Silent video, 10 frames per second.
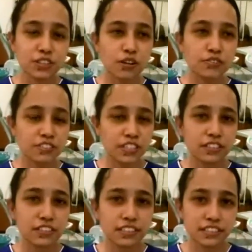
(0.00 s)
of
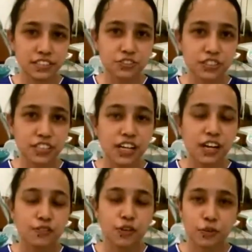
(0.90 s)
general dentistry
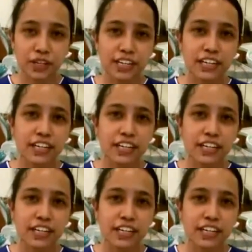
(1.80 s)
from here.